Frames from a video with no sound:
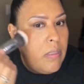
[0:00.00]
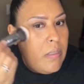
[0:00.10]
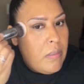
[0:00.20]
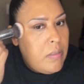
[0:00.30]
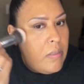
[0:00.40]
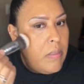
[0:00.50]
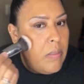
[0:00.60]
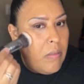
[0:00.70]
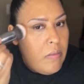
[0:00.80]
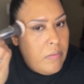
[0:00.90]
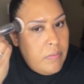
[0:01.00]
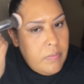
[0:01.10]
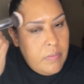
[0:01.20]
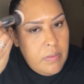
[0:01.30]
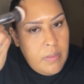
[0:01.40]
So
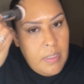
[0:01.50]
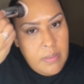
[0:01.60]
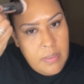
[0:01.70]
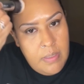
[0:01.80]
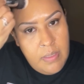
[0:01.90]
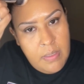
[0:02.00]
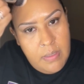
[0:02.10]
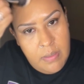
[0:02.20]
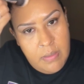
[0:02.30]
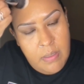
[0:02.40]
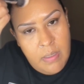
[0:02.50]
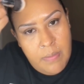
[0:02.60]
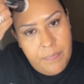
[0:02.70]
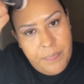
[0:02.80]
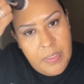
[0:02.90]
that's kind of gonna
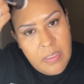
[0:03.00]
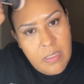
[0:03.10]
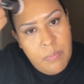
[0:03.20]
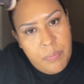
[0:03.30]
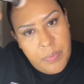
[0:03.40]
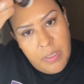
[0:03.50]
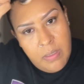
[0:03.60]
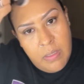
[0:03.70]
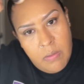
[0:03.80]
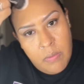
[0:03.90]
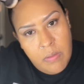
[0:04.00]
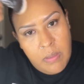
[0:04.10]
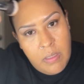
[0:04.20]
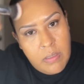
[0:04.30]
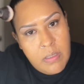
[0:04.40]
it's gonna bring the whole
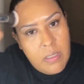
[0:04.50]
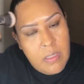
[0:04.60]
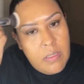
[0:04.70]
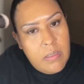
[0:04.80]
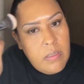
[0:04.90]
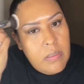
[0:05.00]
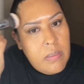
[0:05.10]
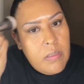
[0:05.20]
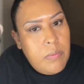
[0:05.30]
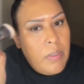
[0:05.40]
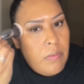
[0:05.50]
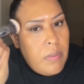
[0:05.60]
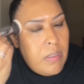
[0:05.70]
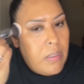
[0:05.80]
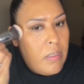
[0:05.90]
thing together. So we don't
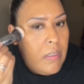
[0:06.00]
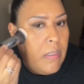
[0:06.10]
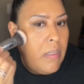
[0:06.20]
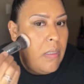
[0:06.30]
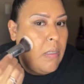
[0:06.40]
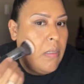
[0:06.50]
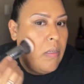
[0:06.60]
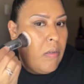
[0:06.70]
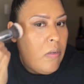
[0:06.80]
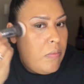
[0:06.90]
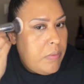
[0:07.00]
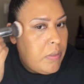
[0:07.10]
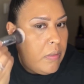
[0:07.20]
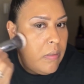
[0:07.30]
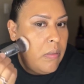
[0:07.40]
wanna overdo
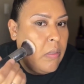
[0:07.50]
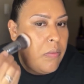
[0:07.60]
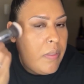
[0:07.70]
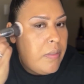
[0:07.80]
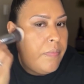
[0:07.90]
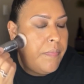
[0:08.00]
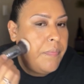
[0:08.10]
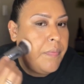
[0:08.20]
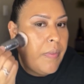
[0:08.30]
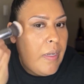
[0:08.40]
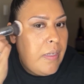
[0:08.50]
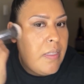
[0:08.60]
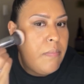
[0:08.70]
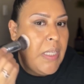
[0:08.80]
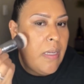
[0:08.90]
it. At least
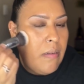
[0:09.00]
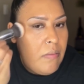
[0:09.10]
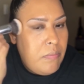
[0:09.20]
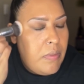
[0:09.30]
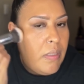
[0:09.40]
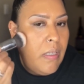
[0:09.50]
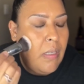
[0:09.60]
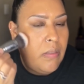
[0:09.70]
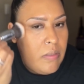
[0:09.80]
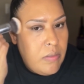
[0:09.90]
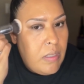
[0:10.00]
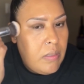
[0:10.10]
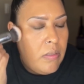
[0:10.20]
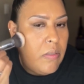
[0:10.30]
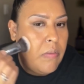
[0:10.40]
me, I don't really like to
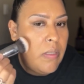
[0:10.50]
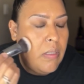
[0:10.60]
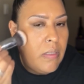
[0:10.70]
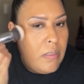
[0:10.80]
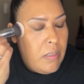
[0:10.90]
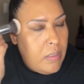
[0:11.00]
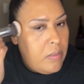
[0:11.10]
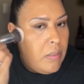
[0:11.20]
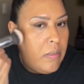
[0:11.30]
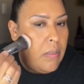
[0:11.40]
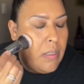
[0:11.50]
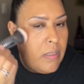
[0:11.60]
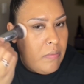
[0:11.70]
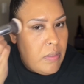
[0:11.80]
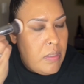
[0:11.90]
contour like dark.
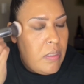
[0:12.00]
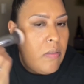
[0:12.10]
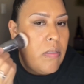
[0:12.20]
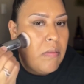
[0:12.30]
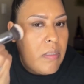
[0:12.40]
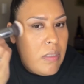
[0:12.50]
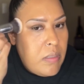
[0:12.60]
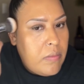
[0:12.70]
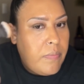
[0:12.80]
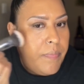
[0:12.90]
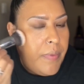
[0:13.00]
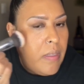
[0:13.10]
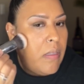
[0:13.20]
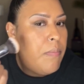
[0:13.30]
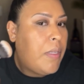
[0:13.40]
Sometimes I do, sometimes I don't.
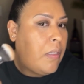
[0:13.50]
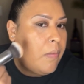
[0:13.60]
Depending.